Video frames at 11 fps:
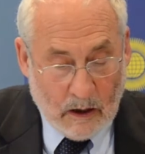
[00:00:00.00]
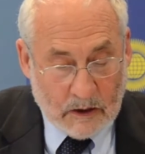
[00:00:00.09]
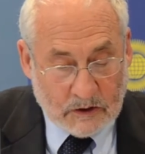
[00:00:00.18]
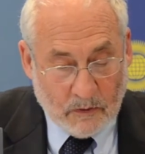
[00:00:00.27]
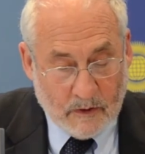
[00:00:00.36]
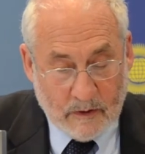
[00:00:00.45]

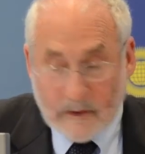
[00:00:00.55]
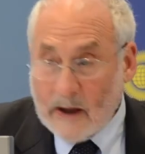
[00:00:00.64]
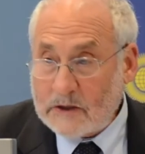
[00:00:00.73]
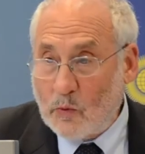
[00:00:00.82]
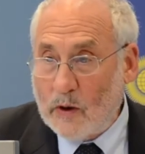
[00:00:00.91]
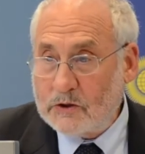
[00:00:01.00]
So then the
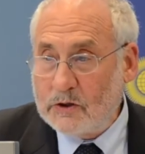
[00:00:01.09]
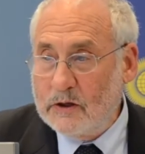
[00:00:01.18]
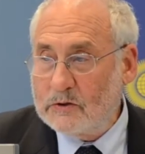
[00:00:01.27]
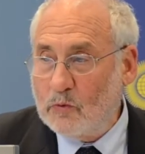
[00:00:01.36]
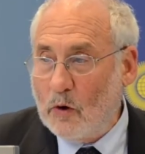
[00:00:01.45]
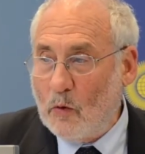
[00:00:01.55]
next question
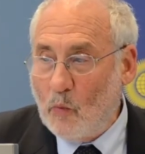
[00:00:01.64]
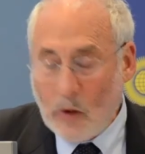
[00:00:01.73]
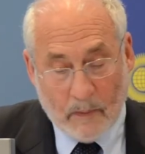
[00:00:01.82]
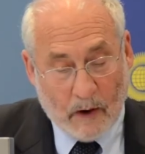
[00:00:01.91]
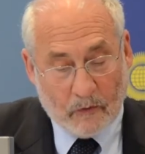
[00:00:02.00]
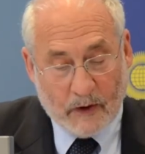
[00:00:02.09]
is, what
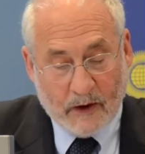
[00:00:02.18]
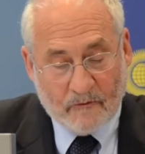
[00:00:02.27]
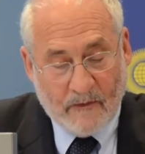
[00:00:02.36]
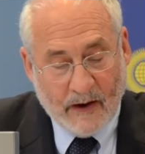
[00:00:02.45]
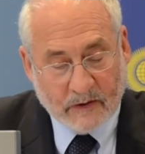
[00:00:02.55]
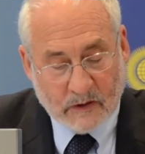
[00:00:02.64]
about the
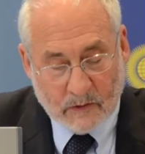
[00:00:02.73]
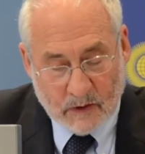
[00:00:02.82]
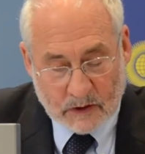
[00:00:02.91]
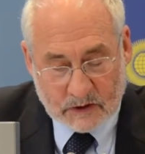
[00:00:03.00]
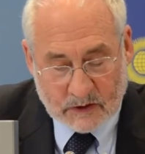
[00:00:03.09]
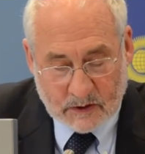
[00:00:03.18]

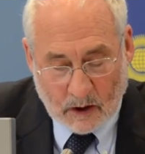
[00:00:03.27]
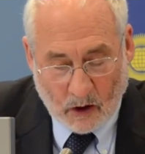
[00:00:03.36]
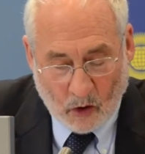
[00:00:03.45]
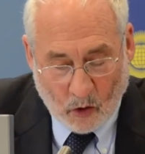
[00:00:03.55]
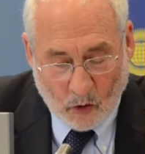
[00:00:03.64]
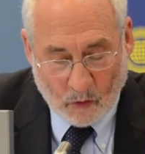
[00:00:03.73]
effectiveness
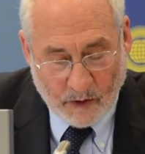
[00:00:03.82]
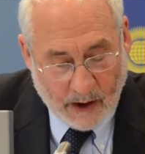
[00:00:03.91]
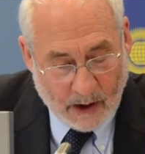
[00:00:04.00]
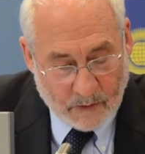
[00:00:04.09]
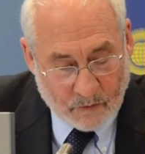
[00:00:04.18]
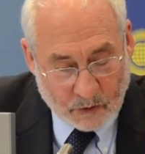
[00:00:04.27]
of
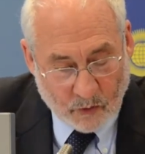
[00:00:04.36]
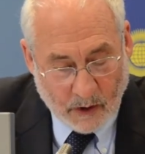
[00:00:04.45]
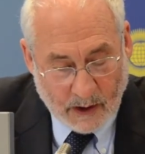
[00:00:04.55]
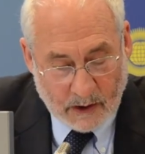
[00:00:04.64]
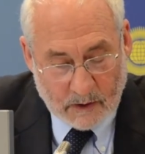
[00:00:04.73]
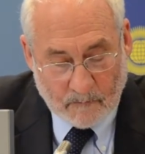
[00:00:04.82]
aid for
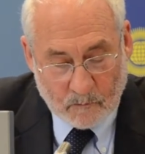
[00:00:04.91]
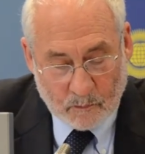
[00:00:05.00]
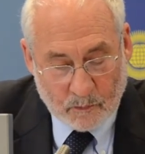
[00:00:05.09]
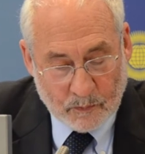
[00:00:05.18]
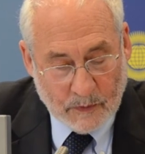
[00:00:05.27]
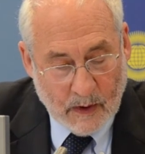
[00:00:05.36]
trade?
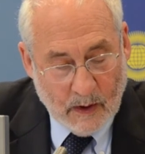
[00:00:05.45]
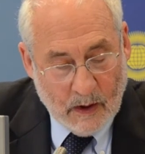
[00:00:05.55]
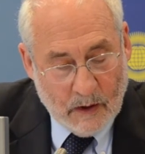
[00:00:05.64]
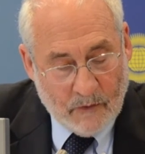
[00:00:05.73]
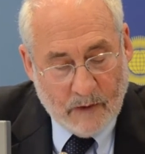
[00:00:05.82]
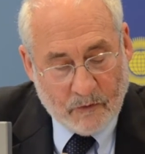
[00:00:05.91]

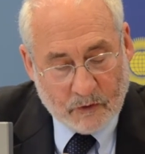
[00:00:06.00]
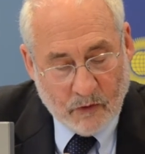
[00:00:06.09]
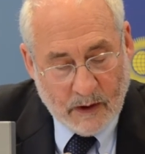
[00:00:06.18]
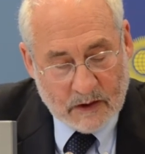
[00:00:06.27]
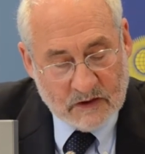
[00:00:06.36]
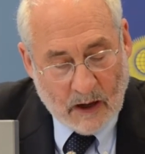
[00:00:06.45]
If aid for
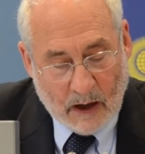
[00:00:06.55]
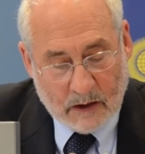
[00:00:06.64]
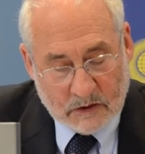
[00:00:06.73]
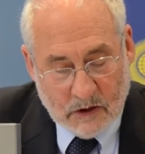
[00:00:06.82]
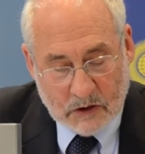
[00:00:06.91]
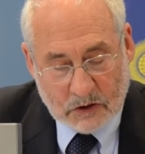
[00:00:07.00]
trade is not
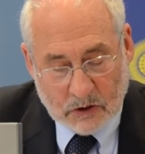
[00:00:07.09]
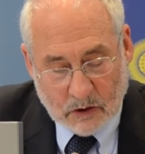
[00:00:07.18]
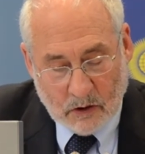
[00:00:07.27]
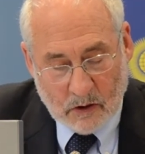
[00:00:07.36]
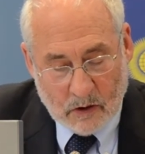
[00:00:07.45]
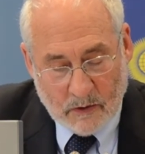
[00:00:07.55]
additional,
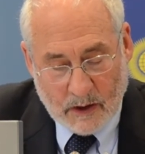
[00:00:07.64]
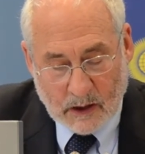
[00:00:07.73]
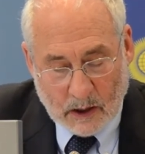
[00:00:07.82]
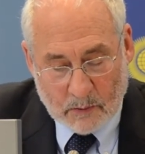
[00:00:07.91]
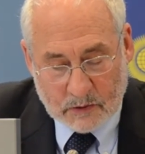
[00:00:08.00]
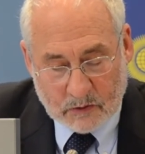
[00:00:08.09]
then it
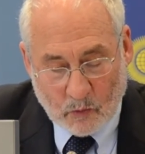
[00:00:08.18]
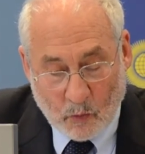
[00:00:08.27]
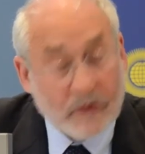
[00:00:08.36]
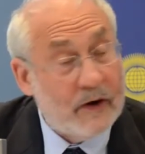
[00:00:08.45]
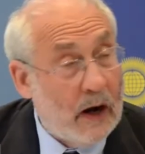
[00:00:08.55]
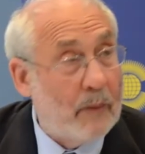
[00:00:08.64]
comes
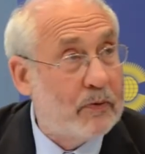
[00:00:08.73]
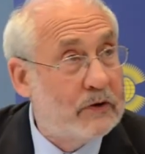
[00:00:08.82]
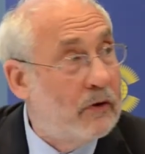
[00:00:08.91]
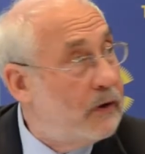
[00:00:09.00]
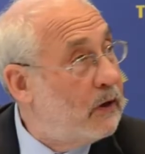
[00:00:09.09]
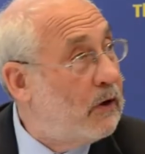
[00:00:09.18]
with an
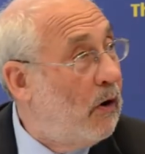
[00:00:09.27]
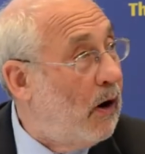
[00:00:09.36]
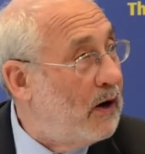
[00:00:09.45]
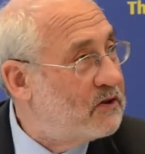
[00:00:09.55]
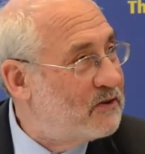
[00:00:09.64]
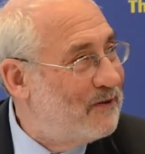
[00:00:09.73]
opportunity
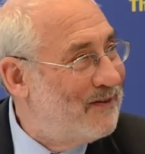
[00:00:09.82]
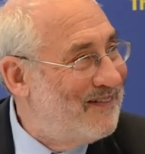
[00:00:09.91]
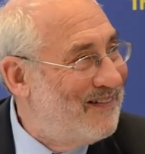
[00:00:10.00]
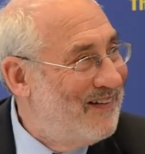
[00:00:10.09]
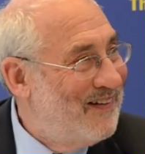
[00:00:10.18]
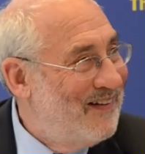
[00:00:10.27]
cost.
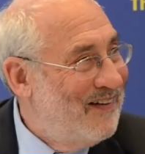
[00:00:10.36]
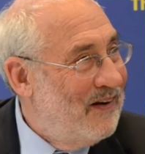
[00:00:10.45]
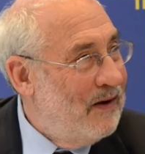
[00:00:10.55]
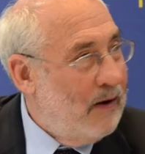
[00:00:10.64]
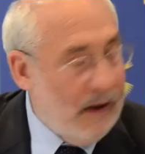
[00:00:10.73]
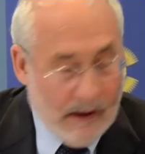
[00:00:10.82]

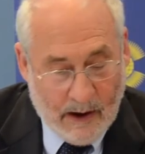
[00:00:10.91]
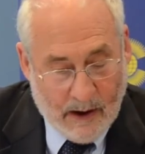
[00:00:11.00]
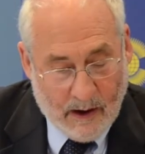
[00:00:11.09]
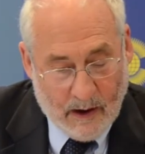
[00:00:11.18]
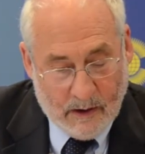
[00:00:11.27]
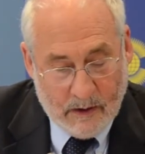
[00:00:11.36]

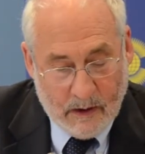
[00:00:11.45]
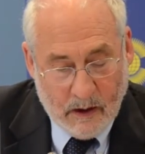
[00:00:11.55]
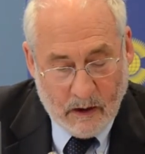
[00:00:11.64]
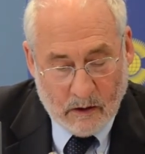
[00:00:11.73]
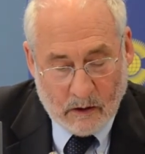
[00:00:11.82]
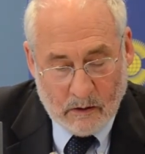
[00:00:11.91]
And
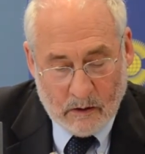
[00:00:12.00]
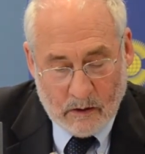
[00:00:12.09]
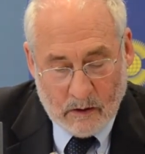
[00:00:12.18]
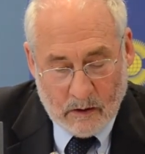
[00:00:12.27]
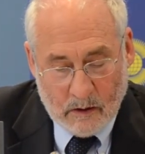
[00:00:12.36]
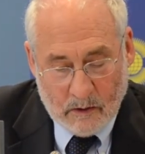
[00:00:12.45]
here,
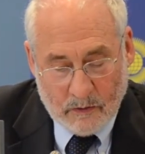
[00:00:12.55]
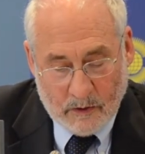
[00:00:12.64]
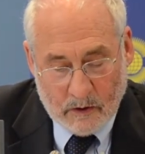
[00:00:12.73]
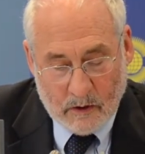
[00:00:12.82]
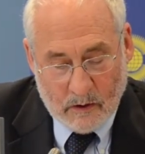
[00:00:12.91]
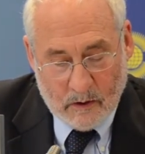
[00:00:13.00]

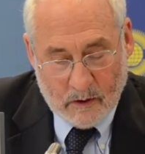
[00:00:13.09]
the